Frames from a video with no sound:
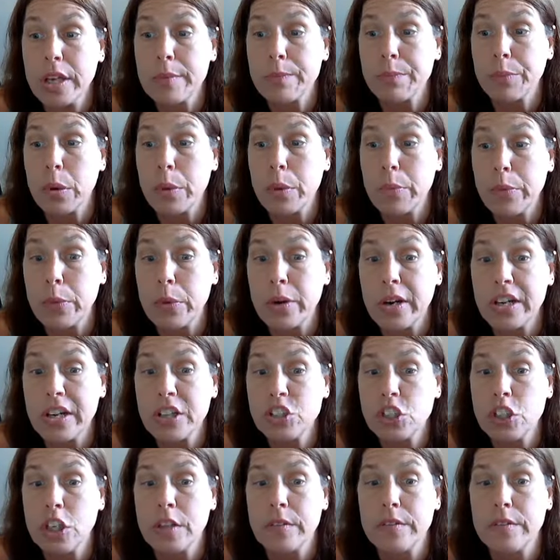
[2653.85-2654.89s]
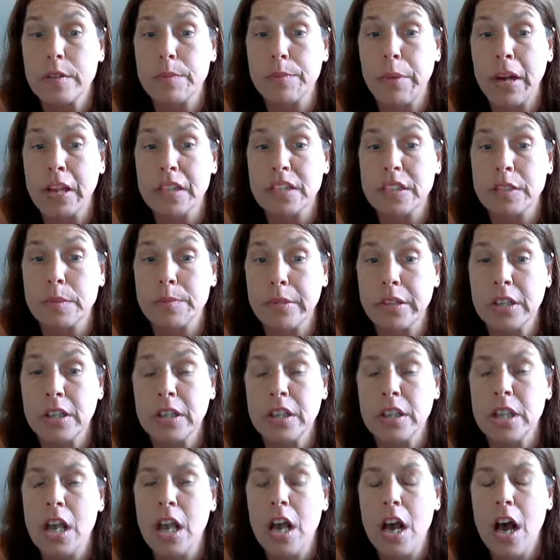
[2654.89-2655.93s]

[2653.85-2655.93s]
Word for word: in preparation of the possibility